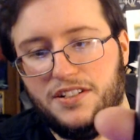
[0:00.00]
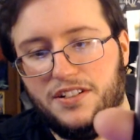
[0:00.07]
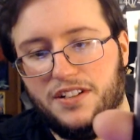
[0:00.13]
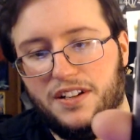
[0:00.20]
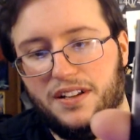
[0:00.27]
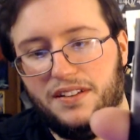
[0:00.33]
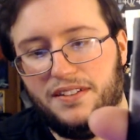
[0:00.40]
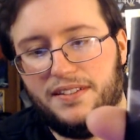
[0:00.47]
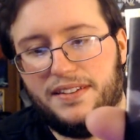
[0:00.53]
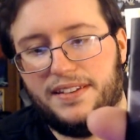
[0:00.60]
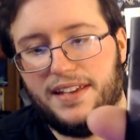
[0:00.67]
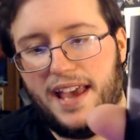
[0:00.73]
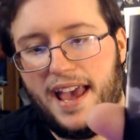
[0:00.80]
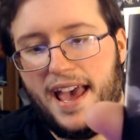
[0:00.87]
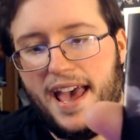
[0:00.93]
She's
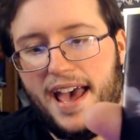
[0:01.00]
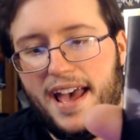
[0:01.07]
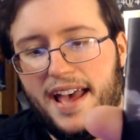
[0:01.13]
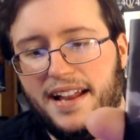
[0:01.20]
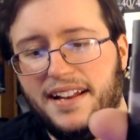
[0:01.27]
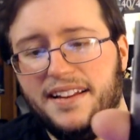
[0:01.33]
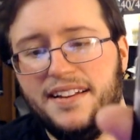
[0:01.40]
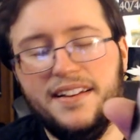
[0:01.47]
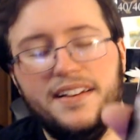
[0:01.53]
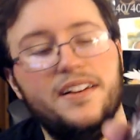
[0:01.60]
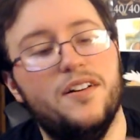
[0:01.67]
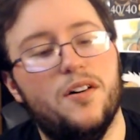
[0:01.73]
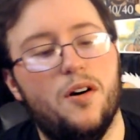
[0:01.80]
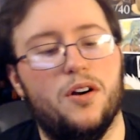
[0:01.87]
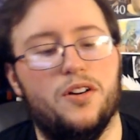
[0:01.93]
dead
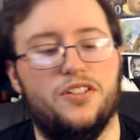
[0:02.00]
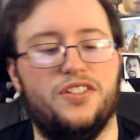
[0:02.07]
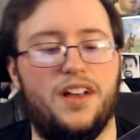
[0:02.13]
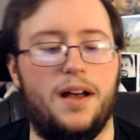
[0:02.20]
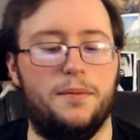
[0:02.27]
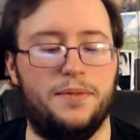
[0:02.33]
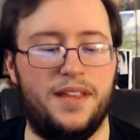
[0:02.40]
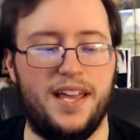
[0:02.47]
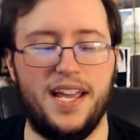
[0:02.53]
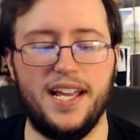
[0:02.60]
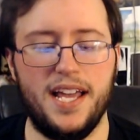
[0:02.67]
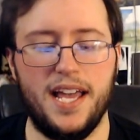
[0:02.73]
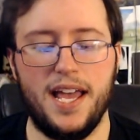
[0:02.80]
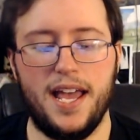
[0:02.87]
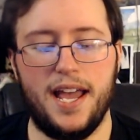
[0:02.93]
or
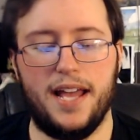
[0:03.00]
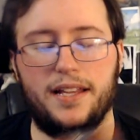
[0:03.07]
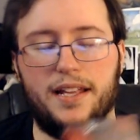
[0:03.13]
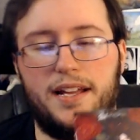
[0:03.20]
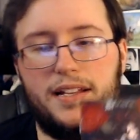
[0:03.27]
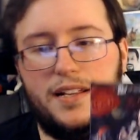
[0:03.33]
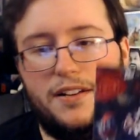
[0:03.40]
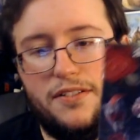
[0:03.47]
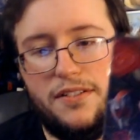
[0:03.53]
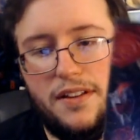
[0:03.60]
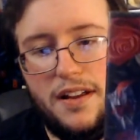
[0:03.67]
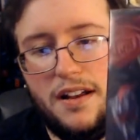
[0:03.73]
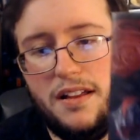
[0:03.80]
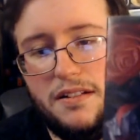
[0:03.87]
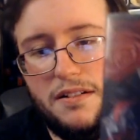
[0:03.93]
something. And then here's
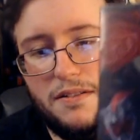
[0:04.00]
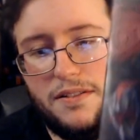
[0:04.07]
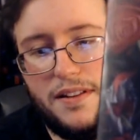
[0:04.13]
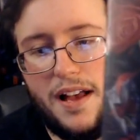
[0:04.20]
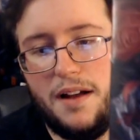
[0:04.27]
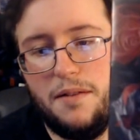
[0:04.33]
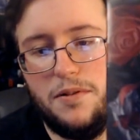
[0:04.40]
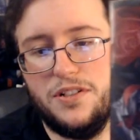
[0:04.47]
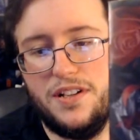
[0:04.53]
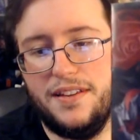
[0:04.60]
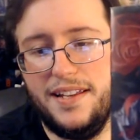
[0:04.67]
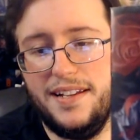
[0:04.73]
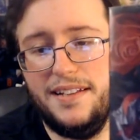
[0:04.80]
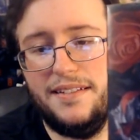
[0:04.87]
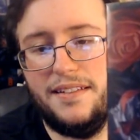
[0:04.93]
the other side, which I
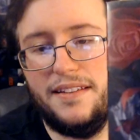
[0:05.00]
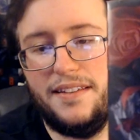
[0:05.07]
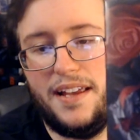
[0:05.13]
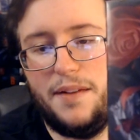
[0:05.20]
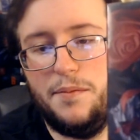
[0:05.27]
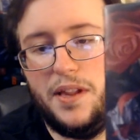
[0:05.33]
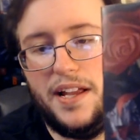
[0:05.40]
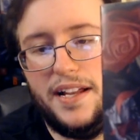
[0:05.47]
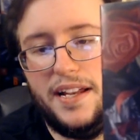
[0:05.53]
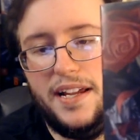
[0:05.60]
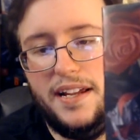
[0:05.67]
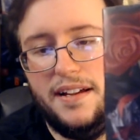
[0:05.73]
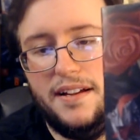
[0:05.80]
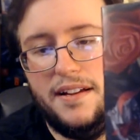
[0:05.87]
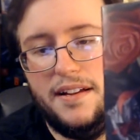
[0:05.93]
think is the same
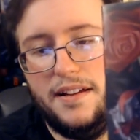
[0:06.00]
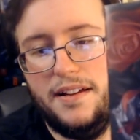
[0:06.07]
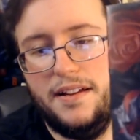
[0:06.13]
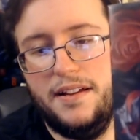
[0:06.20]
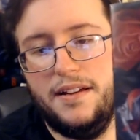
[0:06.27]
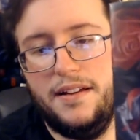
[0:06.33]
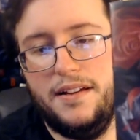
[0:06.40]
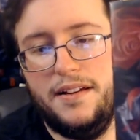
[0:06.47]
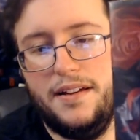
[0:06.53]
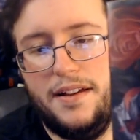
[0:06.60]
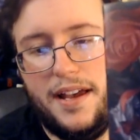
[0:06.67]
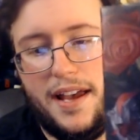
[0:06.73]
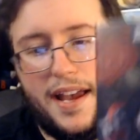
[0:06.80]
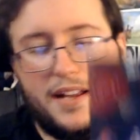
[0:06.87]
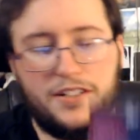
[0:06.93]
lady
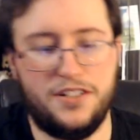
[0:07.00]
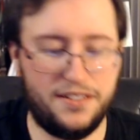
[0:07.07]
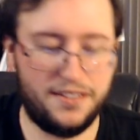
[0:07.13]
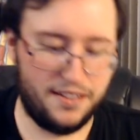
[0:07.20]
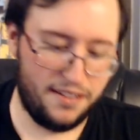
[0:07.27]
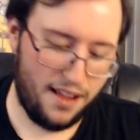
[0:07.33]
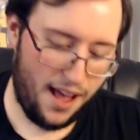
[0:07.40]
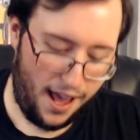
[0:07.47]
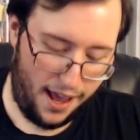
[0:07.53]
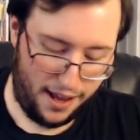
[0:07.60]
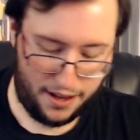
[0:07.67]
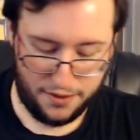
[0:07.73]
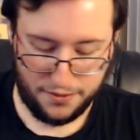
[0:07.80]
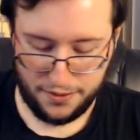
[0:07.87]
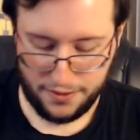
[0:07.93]
and she's
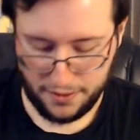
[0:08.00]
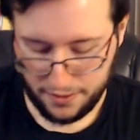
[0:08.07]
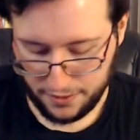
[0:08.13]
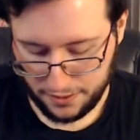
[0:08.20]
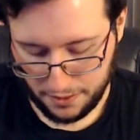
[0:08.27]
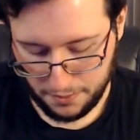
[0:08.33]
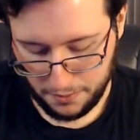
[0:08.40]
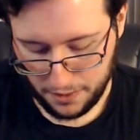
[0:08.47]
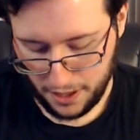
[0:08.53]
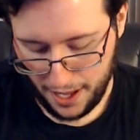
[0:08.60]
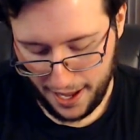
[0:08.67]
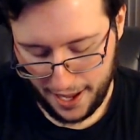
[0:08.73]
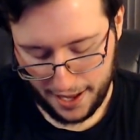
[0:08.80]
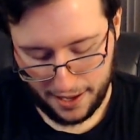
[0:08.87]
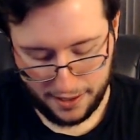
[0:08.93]
alive. So I'm
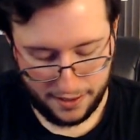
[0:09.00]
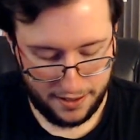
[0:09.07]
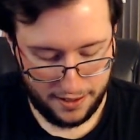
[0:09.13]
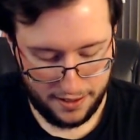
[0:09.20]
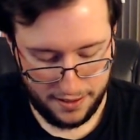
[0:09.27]
glad.